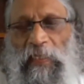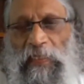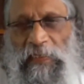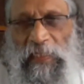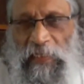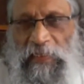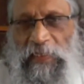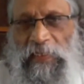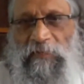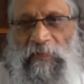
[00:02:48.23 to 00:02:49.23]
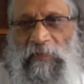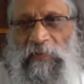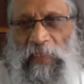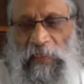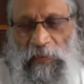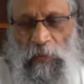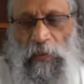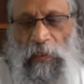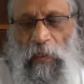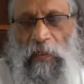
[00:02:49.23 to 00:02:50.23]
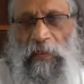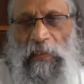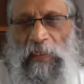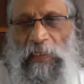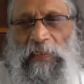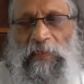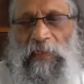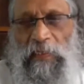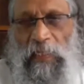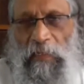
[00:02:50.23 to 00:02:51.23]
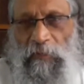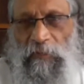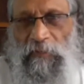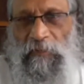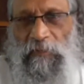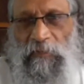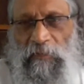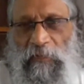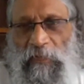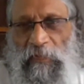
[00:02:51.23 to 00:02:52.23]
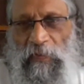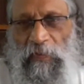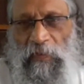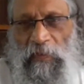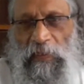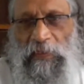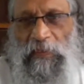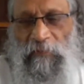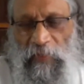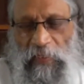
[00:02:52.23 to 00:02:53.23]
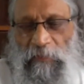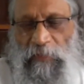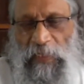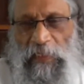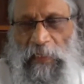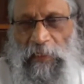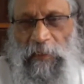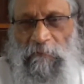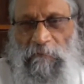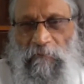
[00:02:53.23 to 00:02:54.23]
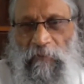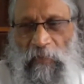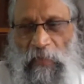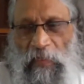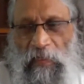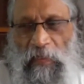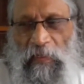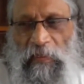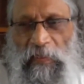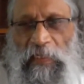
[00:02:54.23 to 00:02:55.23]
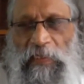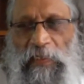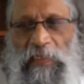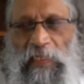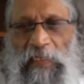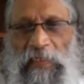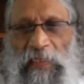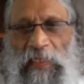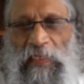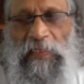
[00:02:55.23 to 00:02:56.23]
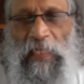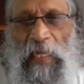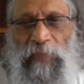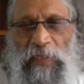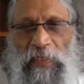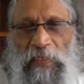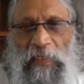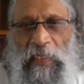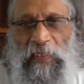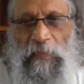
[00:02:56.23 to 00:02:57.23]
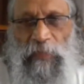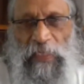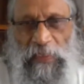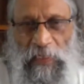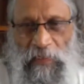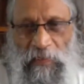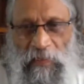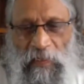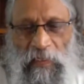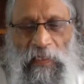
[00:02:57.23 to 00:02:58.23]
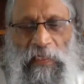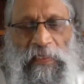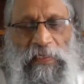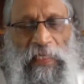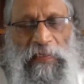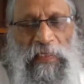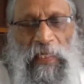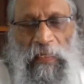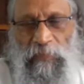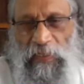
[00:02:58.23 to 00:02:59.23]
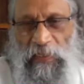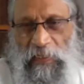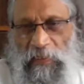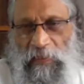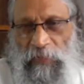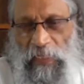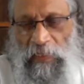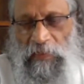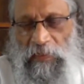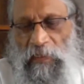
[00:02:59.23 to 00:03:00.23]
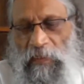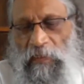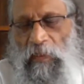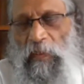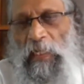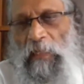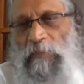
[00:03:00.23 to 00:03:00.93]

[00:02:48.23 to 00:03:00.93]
that is active, that is going on, is the now. It's the very present. The existence is happening in the present. It is neither happening in the past nor